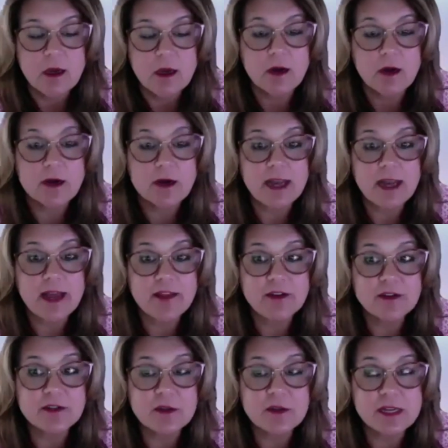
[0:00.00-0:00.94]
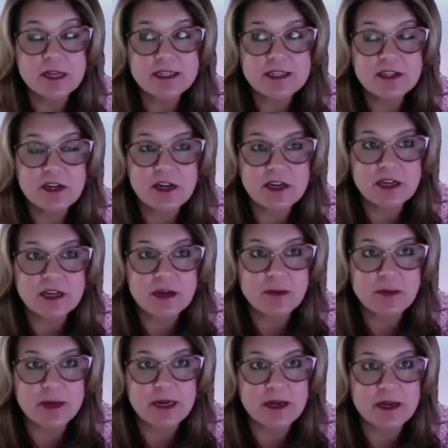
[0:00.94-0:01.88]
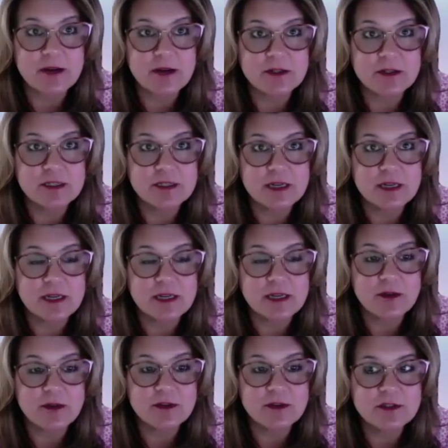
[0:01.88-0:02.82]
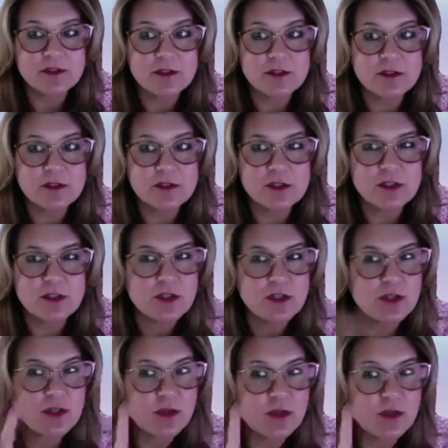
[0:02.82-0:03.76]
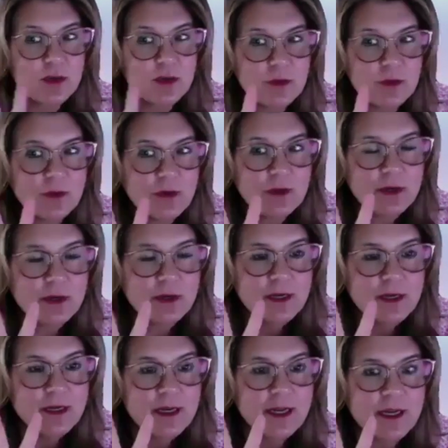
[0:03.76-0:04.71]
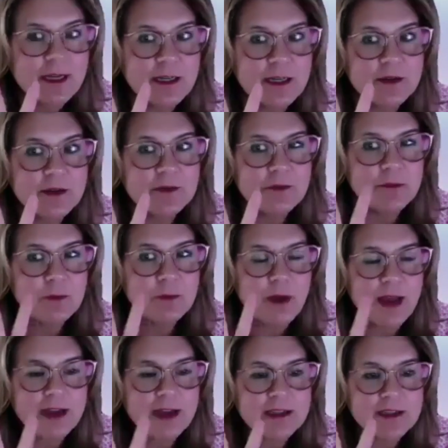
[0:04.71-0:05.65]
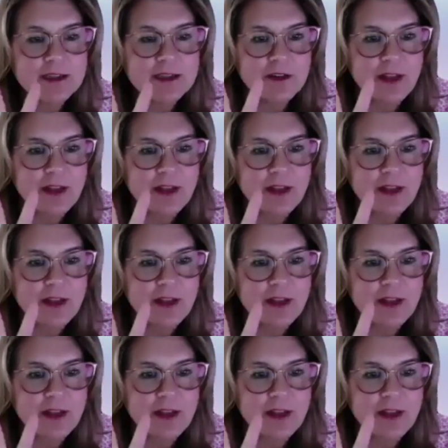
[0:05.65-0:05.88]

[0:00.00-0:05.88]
All right, Heather, so let's talk about, I know there's two kind of practical